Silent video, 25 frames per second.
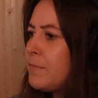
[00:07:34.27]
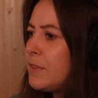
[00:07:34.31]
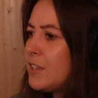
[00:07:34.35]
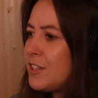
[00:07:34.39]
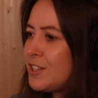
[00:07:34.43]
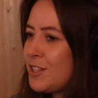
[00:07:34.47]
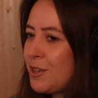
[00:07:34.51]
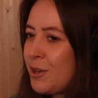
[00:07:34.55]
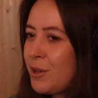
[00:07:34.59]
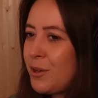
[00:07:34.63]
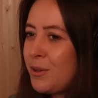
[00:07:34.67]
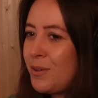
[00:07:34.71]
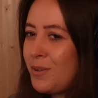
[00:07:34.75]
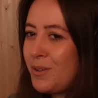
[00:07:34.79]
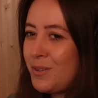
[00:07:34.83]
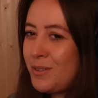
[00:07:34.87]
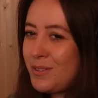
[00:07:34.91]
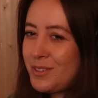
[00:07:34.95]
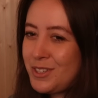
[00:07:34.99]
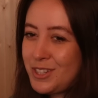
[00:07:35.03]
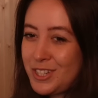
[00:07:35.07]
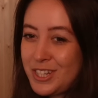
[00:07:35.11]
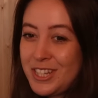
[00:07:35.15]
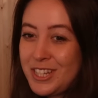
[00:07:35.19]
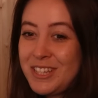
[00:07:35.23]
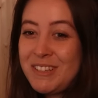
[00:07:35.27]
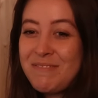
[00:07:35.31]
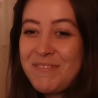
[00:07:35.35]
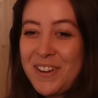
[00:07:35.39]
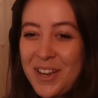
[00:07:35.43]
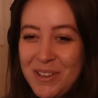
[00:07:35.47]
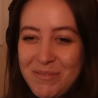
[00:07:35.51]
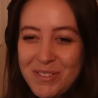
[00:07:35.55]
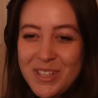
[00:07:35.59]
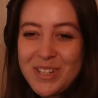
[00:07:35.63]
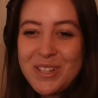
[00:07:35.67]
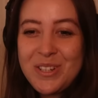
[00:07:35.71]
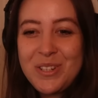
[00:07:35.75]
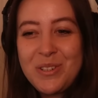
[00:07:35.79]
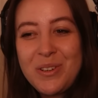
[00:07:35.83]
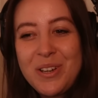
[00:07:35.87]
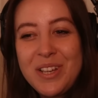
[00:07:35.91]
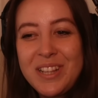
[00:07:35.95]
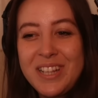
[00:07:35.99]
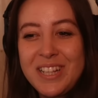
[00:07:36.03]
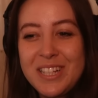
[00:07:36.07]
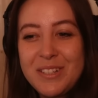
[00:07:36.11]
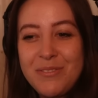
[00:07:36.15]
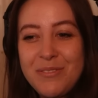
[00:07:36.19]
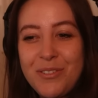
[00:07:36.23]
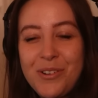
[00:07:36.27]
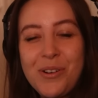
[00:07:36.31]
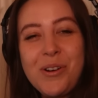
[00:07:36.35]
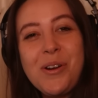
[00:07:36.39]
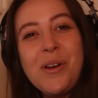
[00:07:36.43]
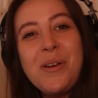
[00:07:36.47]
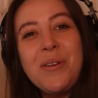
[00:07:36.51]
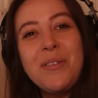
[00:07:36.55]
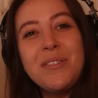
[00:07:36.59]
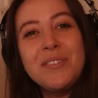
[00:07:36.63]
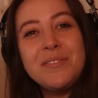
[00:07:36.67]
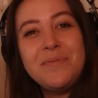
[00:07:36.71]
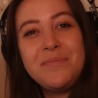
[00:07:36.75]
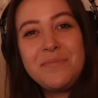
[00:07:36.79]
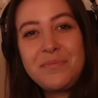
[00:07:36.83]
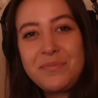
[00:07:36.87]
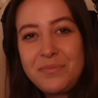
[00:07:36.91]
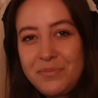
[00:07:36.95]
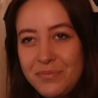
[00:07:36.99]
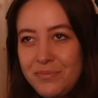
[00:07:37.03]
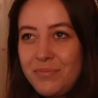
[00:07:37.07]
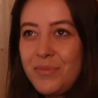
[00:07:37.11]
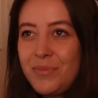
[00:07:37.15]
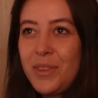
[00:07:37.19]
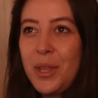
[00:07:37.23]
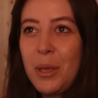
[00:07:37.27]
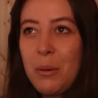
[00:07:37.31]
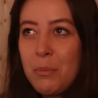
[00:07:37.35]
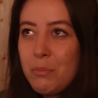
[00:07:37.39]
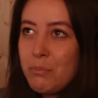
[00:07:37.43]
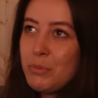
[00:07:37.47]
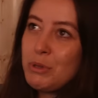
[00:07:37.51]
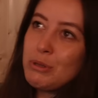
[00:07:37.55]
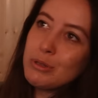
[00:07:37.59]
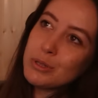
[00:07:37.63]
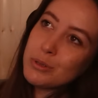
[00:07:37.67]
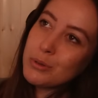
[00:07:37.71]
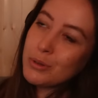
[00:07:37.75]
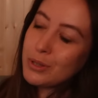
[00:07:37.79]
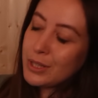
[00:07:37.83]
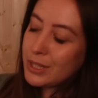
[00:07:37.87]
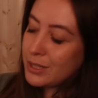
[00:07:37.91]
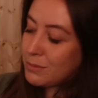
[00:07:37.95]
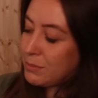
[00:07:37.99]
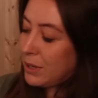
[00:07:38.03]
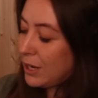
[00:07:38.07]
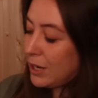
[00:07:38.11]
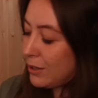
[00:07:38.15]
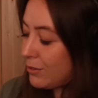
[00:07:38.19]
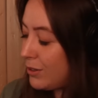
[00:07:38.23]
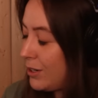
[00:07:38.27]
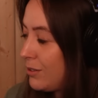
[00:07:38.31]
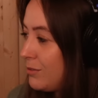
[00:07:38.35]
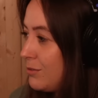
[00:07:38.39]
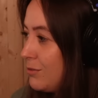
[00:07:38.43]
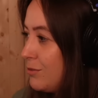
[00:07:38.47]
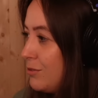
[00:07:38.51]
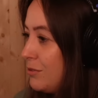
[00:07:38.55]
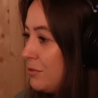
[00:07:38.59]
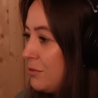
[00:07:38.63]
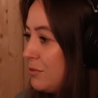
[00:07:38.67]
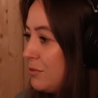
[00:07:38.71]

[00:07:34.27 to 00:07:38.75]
so she might be enjoying this for her own musical theater background